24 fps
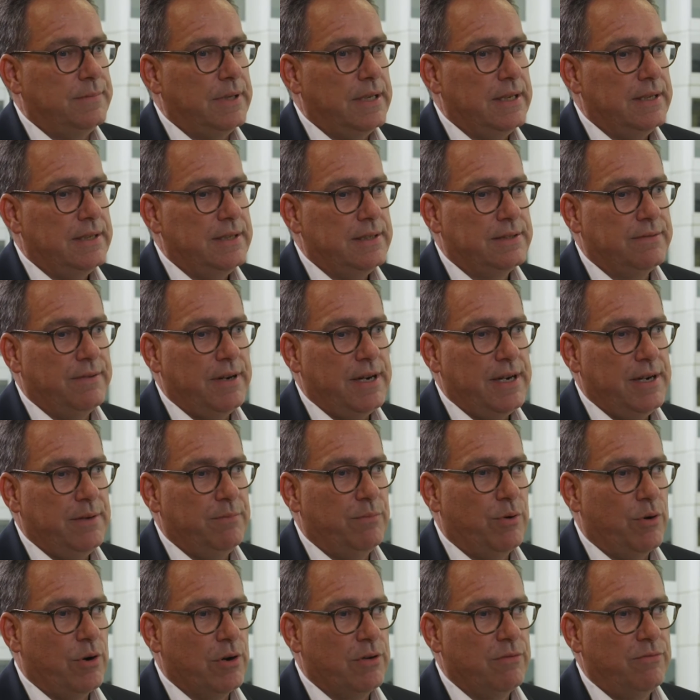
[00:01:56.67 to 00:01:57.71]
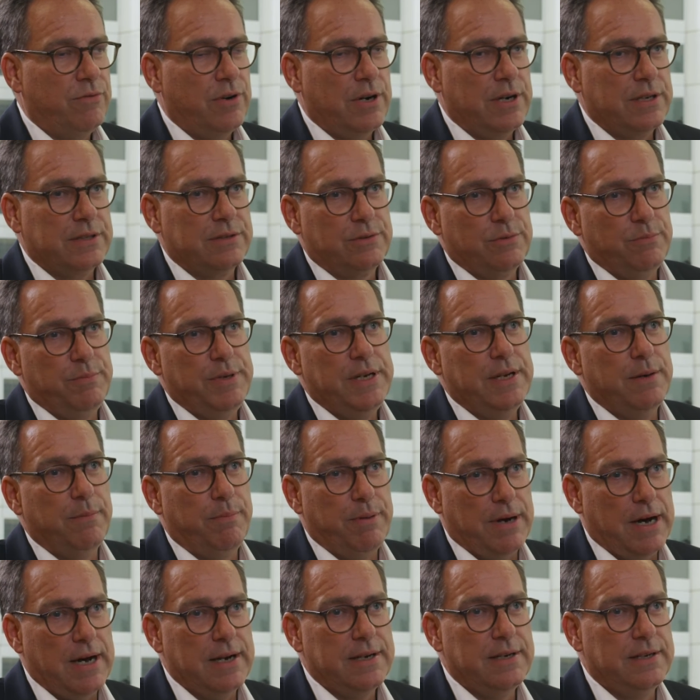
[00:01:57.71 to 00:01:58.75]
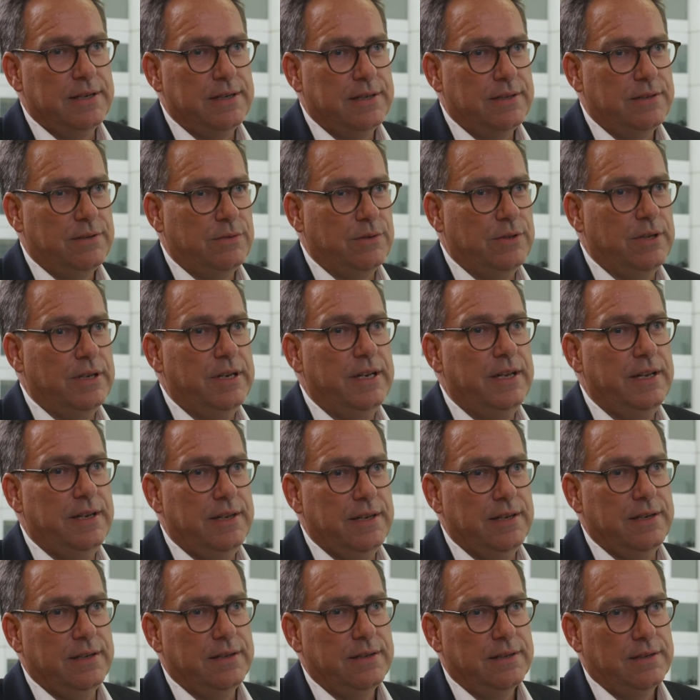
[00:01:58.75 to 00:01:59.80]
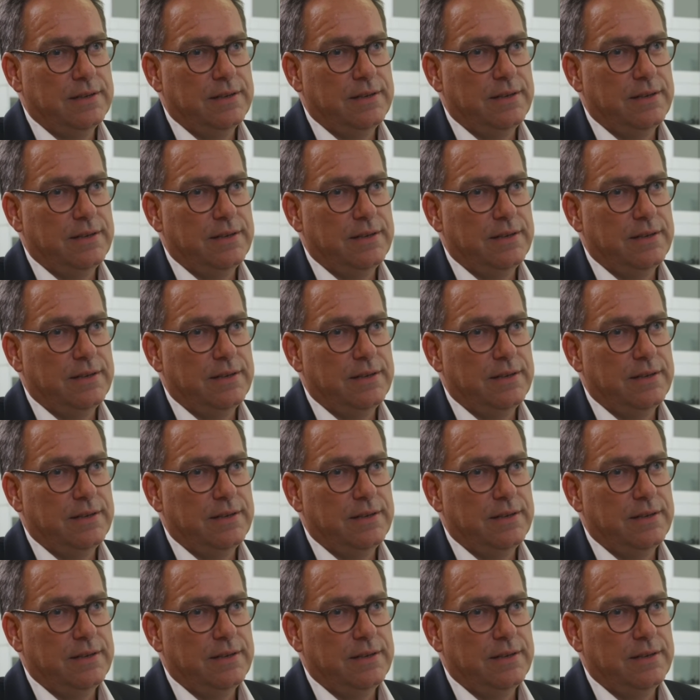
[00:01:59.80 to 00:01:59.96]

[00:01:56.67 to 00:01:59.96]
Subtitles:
It is very important for us to be a partner to the leading